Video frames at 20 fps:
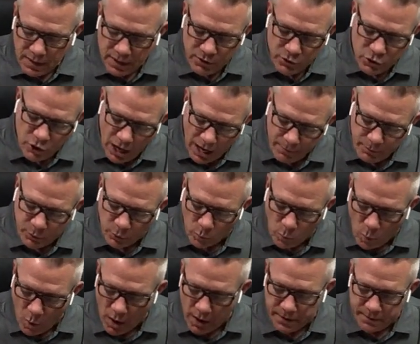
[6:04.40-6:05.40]
chapter
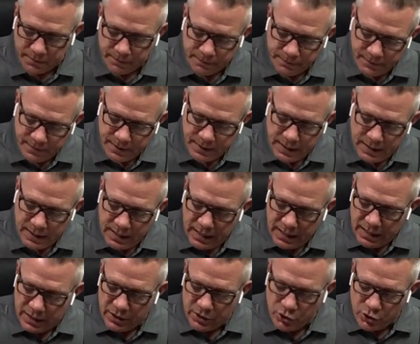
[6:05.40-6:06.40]
1.
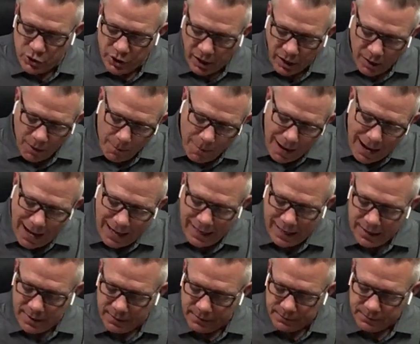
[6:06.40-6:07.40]

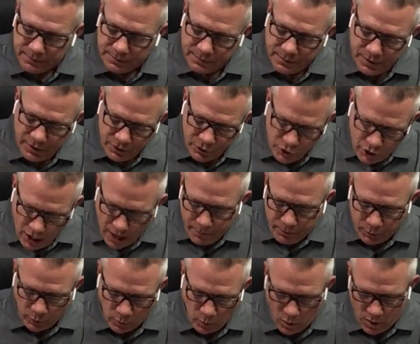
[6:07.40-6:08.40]
Jeremiah
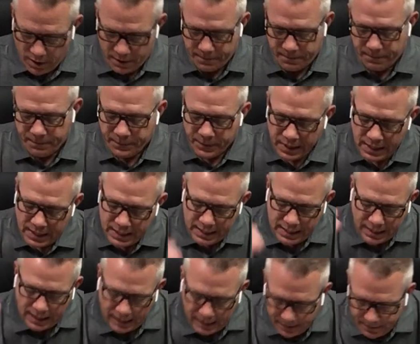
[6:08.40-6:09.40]
chapter 1.
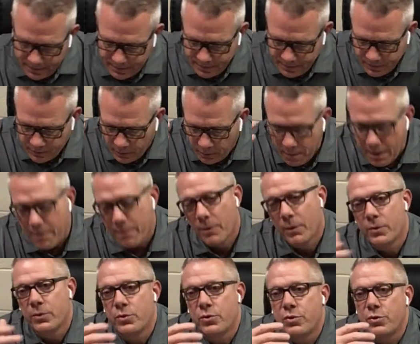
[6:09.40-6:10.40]
Uh,
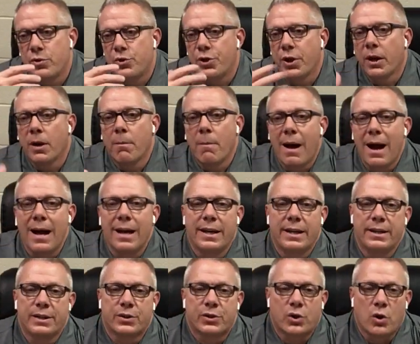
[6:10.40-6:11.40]
remember, Jeremiah
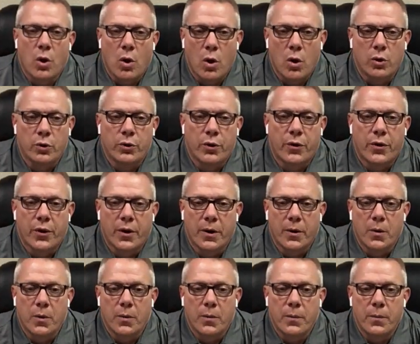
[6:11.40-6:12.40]
is called the,
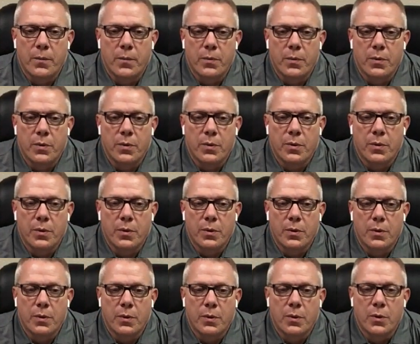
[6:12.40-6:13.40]

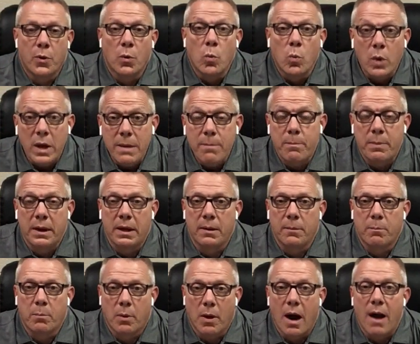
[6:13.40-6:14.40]
the
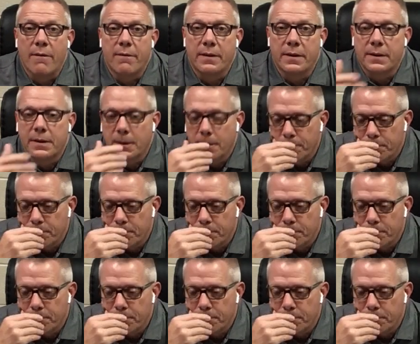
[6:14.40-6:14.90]
weeping prophet.